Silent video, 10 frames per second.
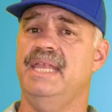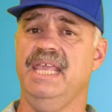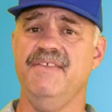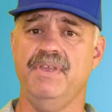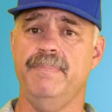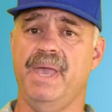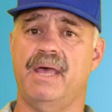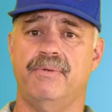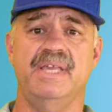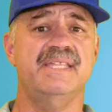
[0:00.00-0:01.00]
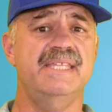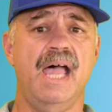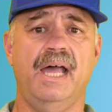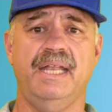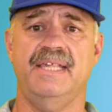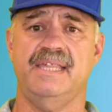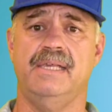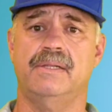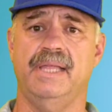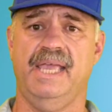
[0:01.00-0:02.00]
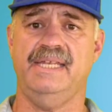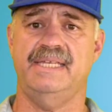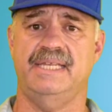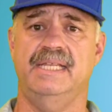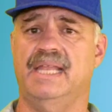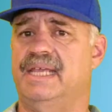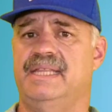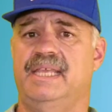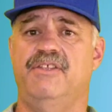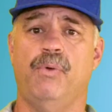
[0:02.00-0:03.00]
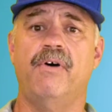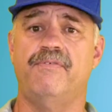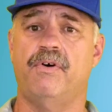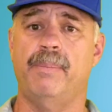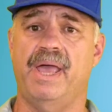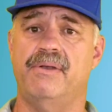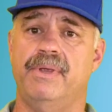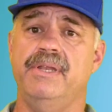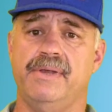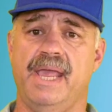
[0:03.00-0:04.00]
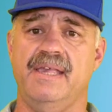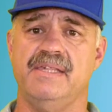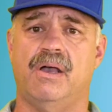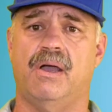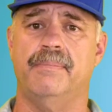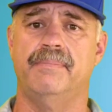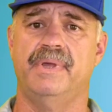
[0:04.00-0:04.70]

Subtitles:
an EV battery is not a single entity like the 12-volt battery in your gas car.